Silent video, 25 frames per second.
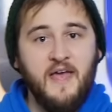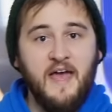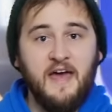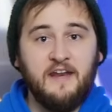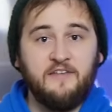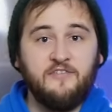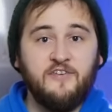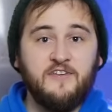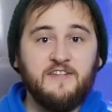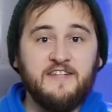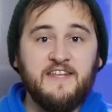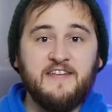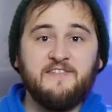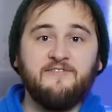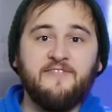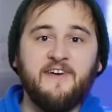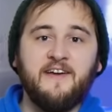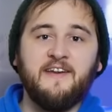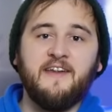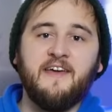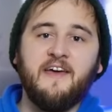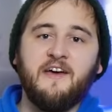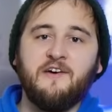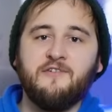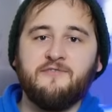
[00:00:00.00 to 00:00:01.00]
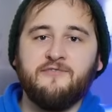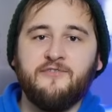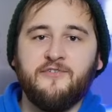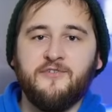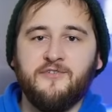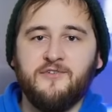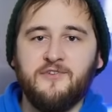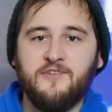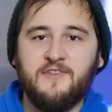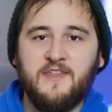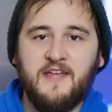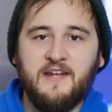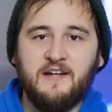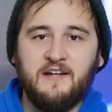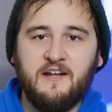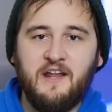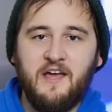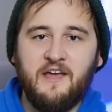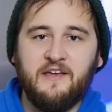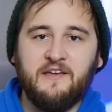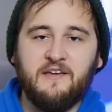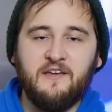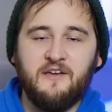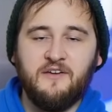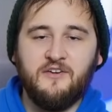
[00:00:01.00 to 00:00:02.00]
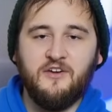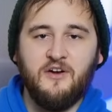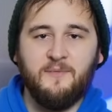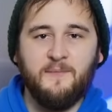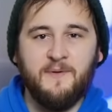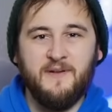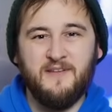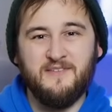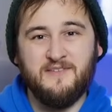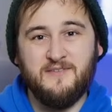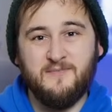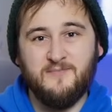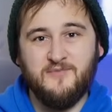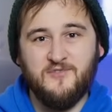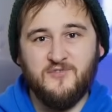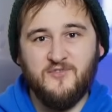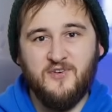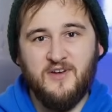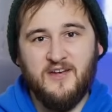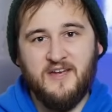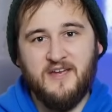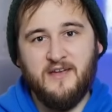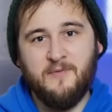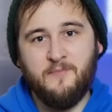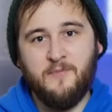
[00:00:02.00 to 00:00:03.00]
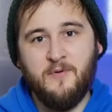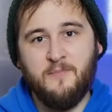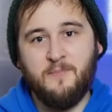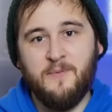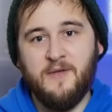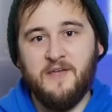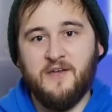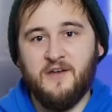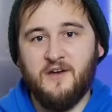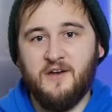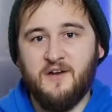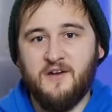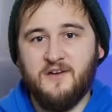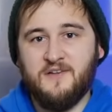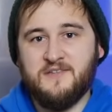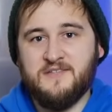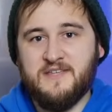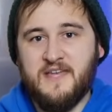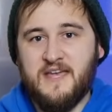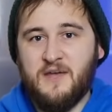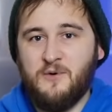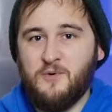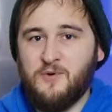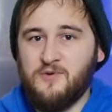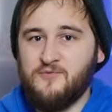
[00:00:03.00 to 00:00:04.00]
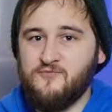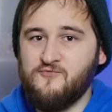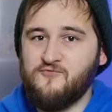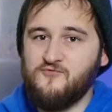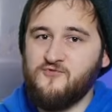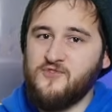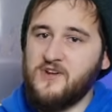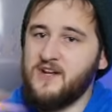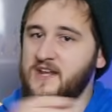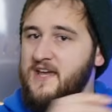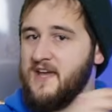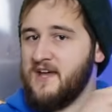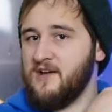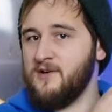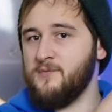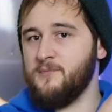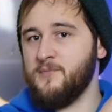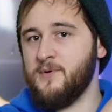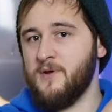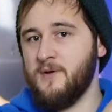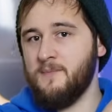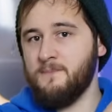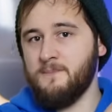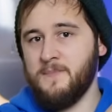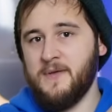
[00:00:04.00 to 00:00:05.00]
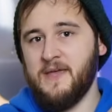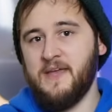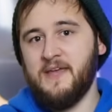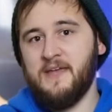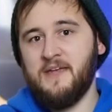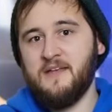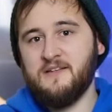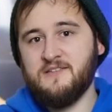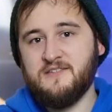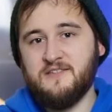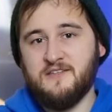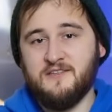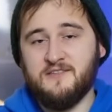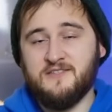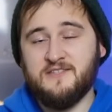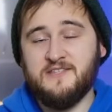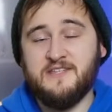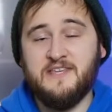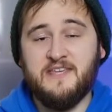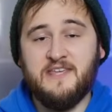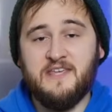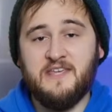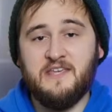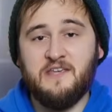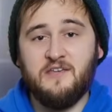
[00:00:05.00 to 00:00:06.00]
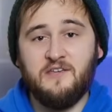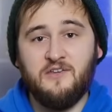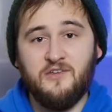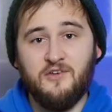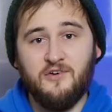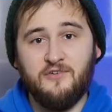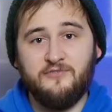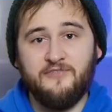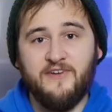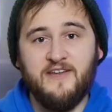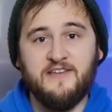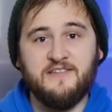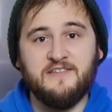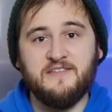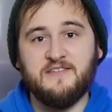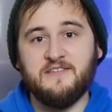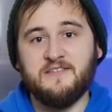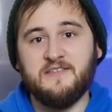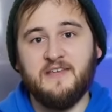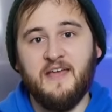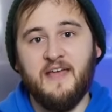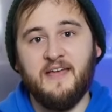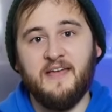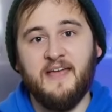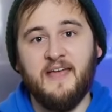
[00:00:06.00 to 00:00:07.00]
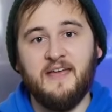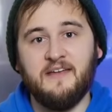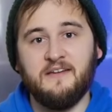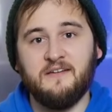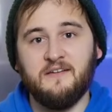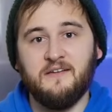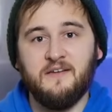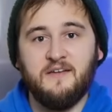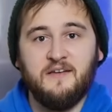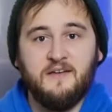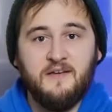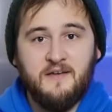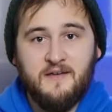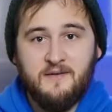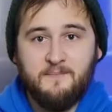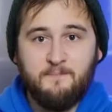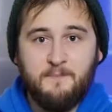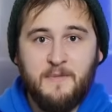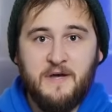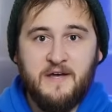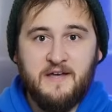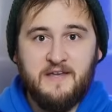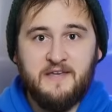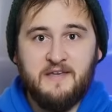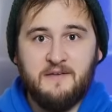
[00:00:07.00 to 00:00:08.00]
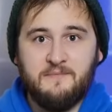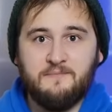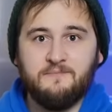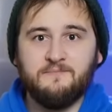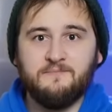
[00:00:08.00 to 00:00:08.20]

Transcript: And if you did find it helpful, then like, comment and subscribe because it would really help me to see your faces again. Bye.